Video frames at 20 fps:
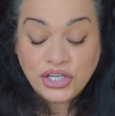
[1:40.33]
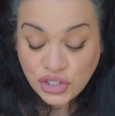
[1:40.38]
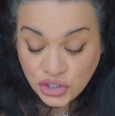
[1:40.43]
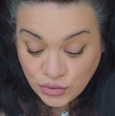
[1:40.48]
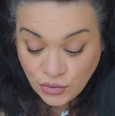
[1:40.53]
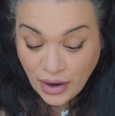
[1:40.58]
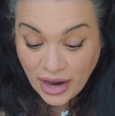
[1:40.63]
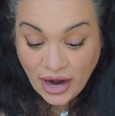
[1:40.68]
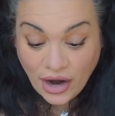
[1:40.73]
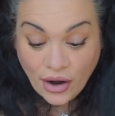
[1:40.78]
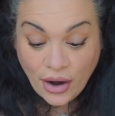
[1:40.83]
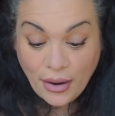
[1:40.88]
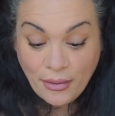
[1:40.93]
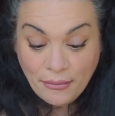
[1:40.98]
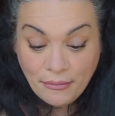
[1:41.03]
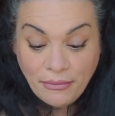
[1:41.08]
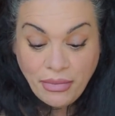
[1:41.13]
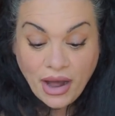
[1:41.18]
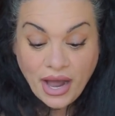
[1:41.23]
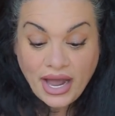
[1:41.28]

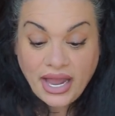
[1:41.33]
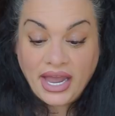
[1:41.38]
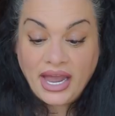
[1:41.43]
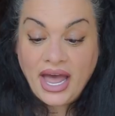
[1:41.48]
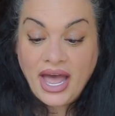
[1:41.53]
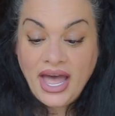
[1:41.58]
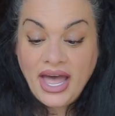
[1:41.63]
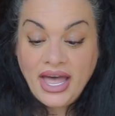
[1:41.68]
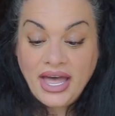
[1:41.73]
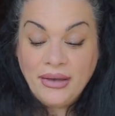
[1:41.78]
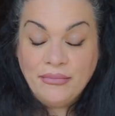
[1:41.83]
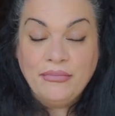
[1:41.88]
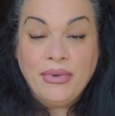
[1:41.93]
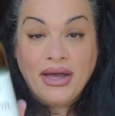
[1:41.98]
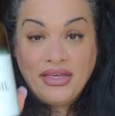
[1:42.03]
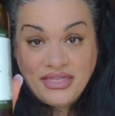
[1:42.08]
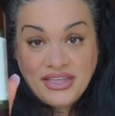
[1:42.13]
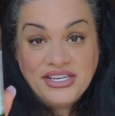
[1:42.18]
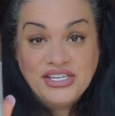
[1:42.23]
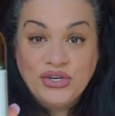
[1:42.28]
by
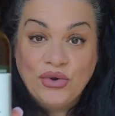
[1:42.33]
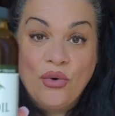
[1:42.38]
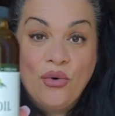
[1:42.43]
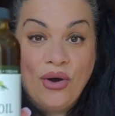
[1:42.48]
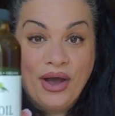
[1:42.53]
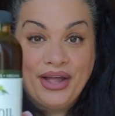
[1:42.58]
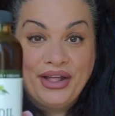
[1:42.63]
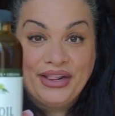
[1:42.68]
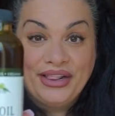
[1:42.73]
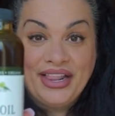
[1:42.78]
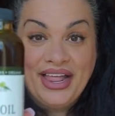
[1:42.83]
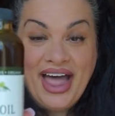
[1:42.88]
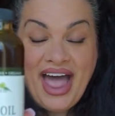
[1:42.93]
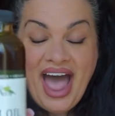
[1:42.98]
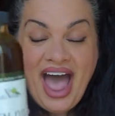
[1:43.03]
this oil.